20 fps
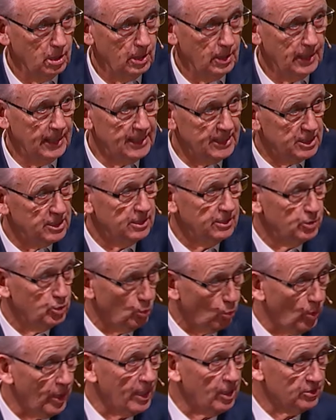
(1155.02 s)
He
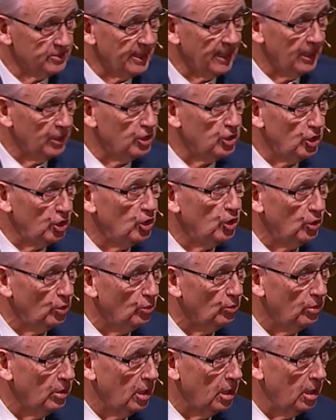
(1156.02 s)
dwells in you.
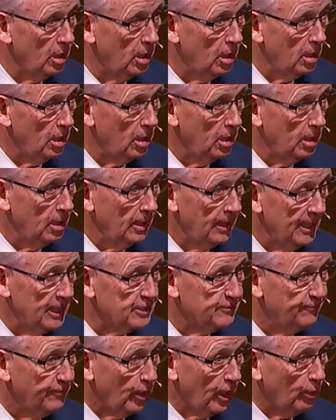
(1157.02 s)

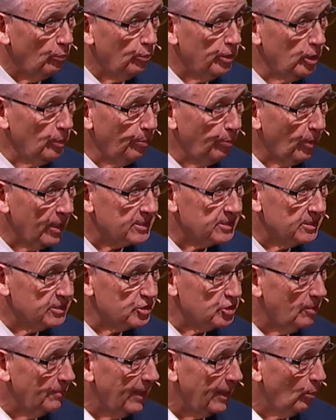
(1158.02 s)
His very real
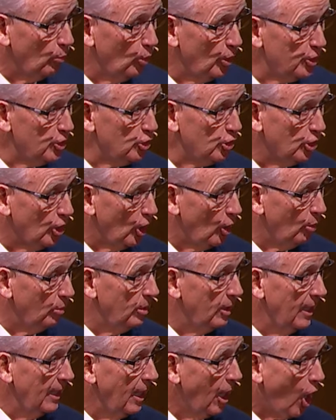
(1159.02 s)
presence, no matter where you go,
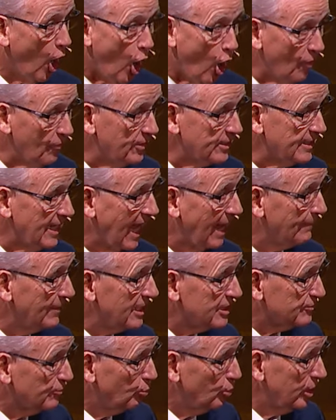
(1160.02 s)
all the time,
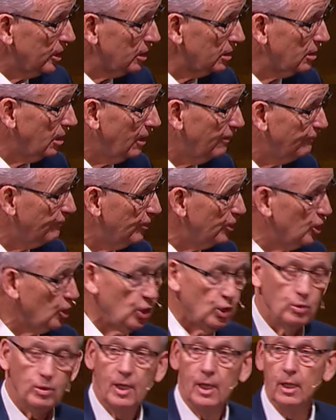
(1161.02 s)
His real love for
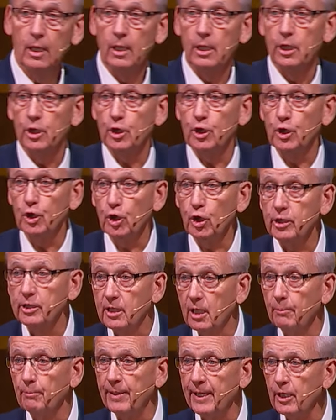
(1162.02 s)
you should
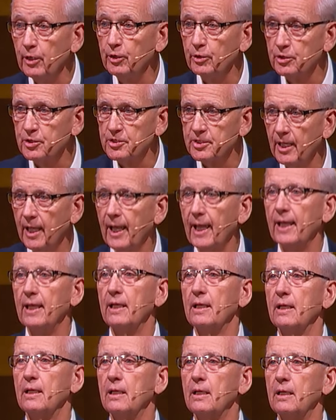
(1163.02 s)
compel you to say,
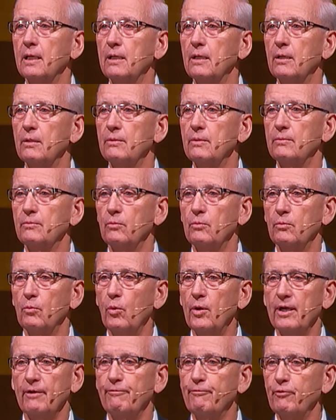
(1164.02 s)

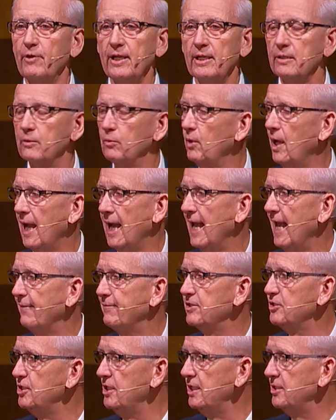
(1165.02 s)
What a friend I have
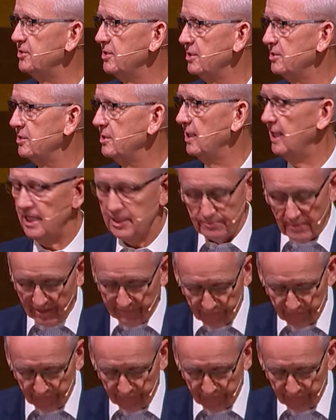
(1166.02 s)
in Jesus. He's my